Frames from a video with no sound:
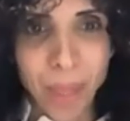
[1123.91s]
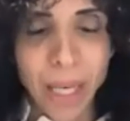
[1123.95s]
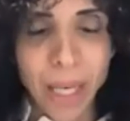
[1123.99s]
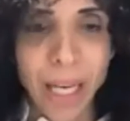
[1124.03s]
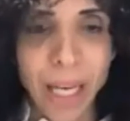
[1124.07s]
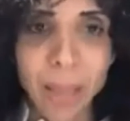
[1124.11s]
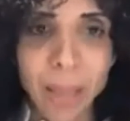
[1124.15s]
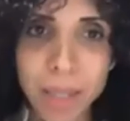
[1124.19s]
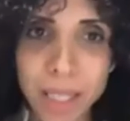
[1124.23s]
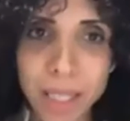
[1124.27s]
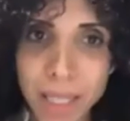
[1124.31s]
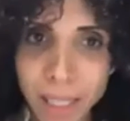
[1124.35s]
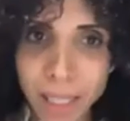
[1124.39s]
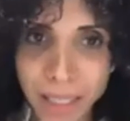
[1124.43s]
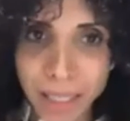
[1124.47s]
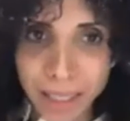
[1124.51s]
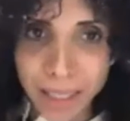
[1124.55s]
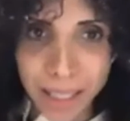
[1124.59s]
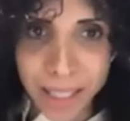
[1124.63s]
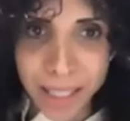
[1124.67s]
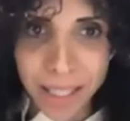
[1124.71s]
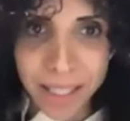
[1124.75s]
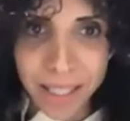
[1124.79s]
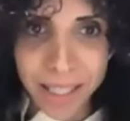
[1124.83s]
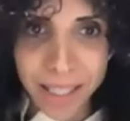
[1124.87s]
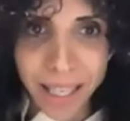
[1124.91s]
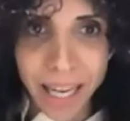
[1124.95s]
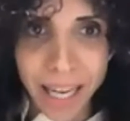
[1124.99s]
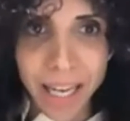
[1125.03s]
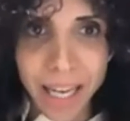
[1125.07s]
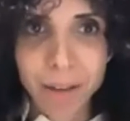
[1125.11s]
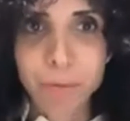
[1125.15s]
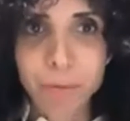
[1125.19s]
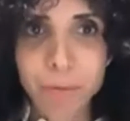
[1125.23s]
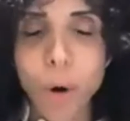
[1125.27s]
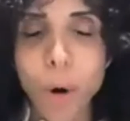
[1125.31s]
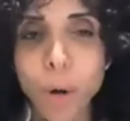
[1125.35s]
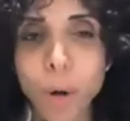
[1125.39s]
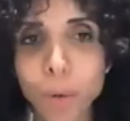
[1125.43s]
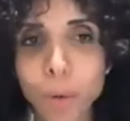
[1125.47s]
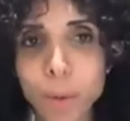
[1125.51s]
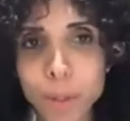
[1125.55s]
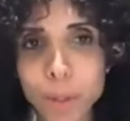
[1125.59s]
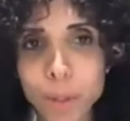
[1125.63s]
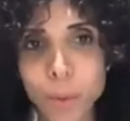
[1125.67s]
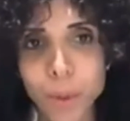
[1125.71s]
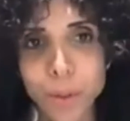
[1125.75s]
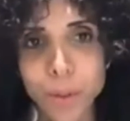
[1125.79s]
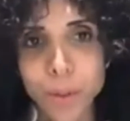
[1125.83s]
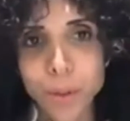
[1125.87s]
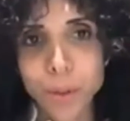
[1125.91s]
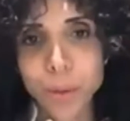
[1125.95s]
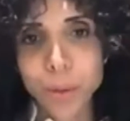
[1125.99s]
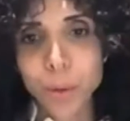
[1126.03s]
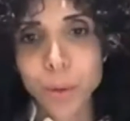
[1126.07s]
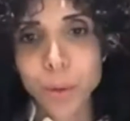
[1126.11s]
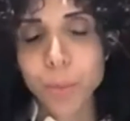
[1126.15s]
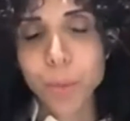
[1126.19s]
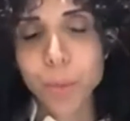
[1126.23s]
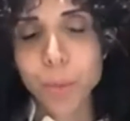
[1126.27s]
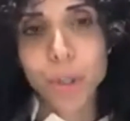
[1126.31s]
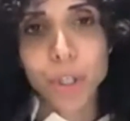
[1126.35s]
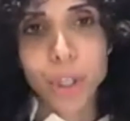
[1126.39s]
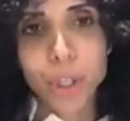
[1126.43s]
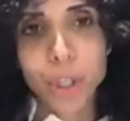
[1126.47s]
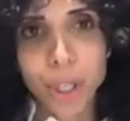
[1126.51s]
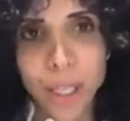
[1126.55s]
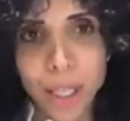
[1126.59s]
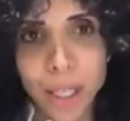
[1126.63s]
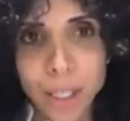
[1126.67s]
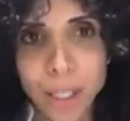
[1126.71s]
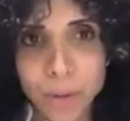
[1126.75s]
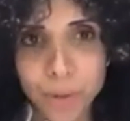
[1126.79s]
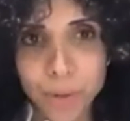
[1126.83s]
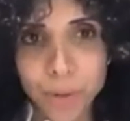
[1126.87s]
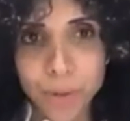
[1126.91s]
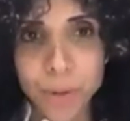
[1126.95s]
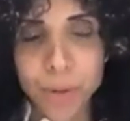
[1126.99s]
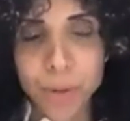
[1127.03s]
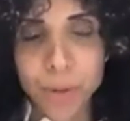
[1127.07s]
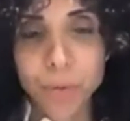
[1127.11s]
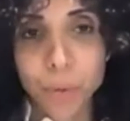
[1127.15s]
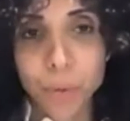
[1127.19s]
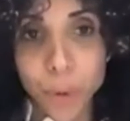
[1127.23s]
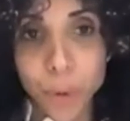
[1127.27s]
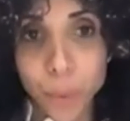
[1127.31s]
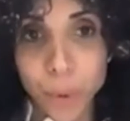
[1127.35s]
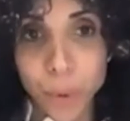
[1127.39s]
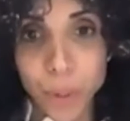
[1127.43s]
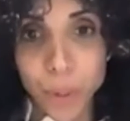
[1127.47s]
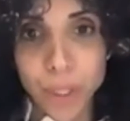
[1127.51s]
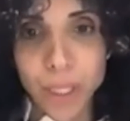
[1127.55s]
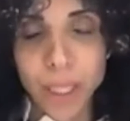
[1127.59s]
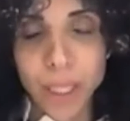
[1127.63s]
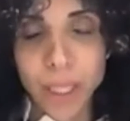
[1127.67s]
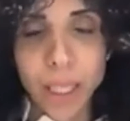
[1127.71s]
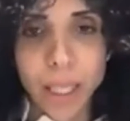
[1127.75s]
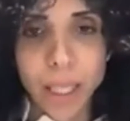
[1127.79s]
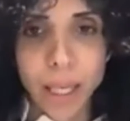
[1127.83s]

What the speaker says: I'm a scientist. I have always wanted to push things forward.